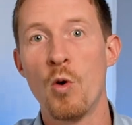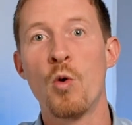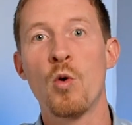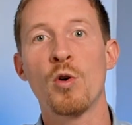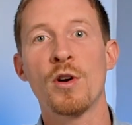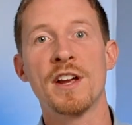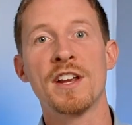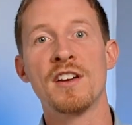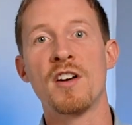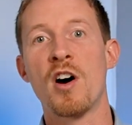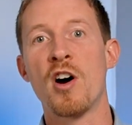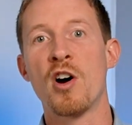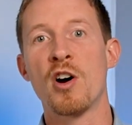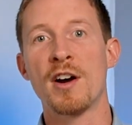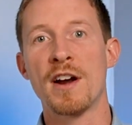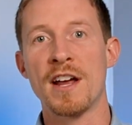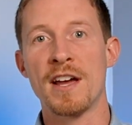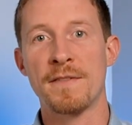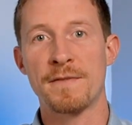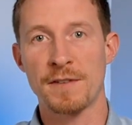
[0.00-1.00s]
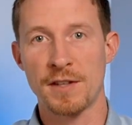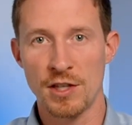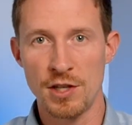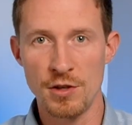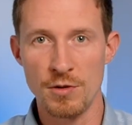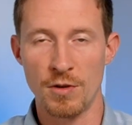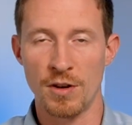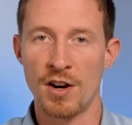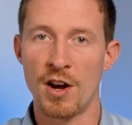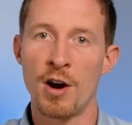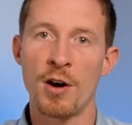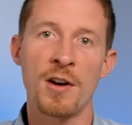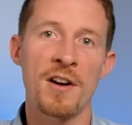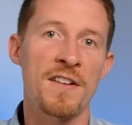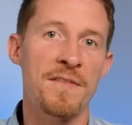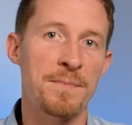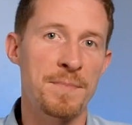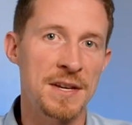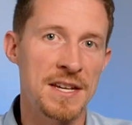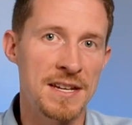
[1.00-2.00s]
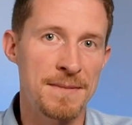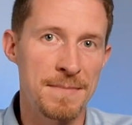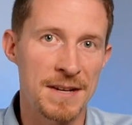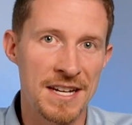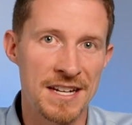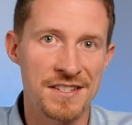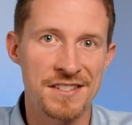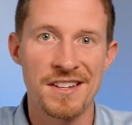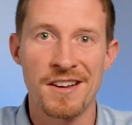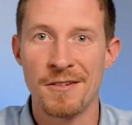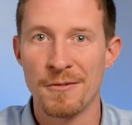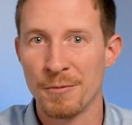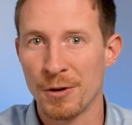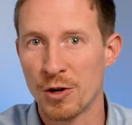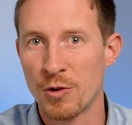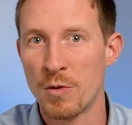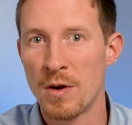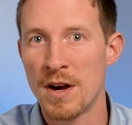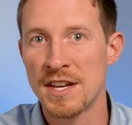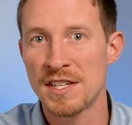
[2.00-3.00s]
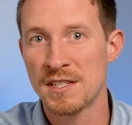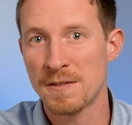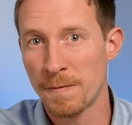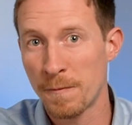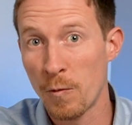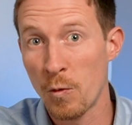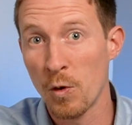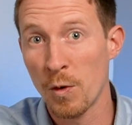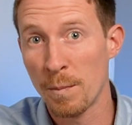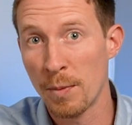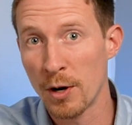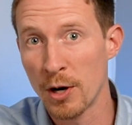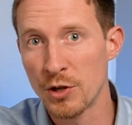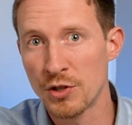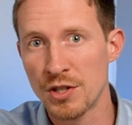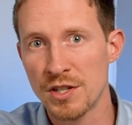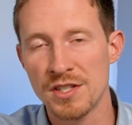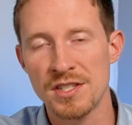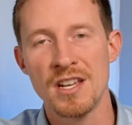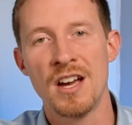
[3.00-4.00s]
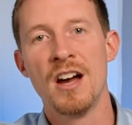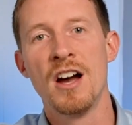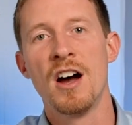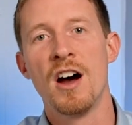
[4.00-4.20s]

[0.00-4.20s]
or an RFQ. An RFP means request for purchase.